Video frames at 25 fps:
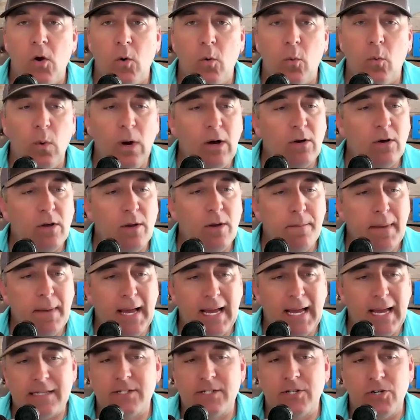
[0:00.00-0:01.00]
Welcome
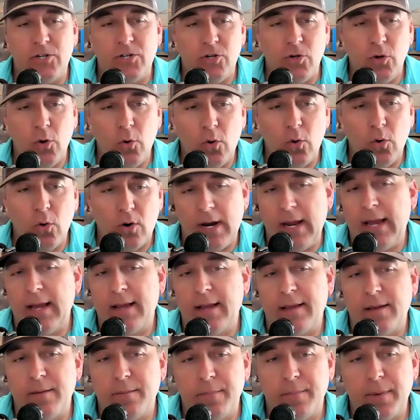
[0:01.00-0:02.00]
back to Your
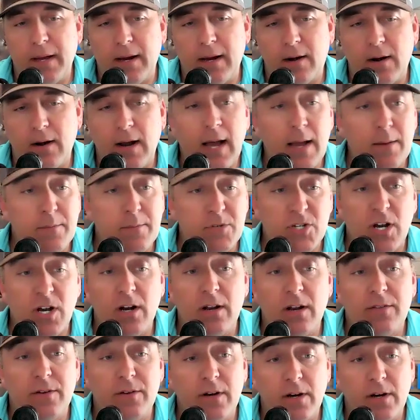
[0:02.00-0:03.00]
Ag Empire. I'm
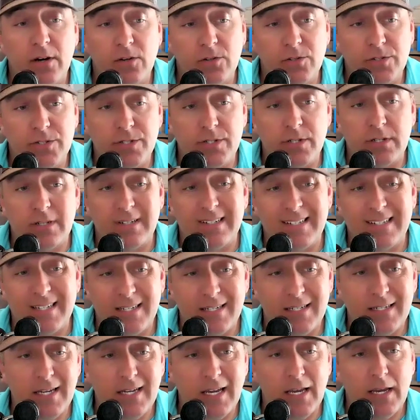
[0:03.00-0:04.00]
Jonathan Harrelson.
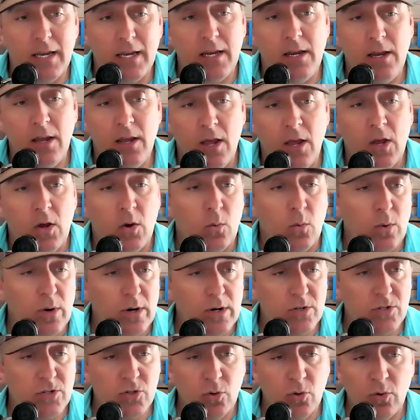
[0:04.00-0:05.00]
Today,
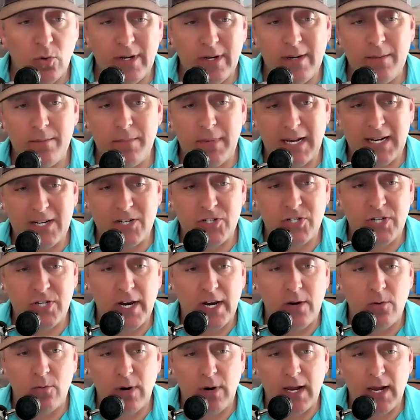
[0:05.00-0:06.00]
we're joined by
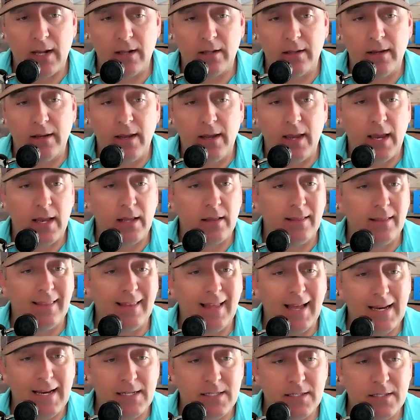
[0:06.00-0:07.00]
Shaye Reilly, a
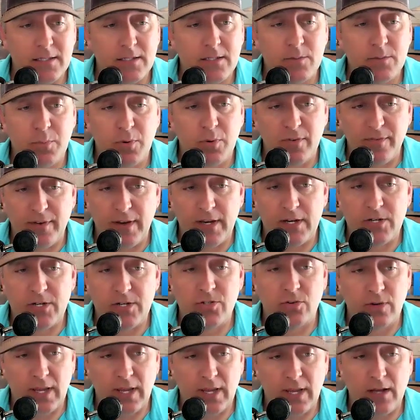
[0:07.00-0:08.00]
licensed
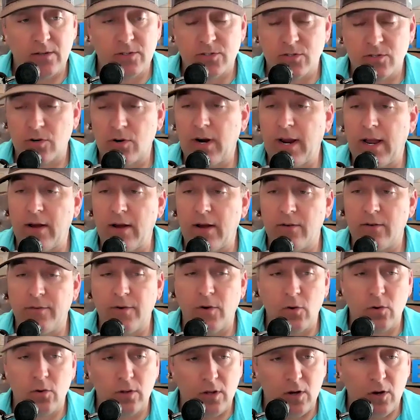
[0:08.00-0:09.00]
professional counselor out of
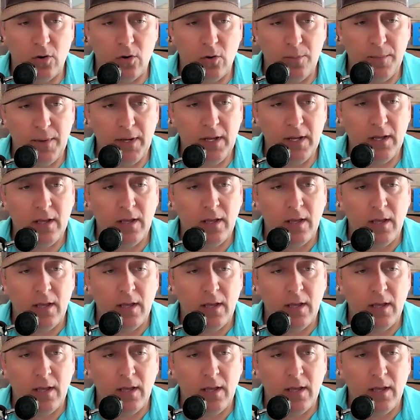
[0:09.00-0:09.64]
Oklahoma.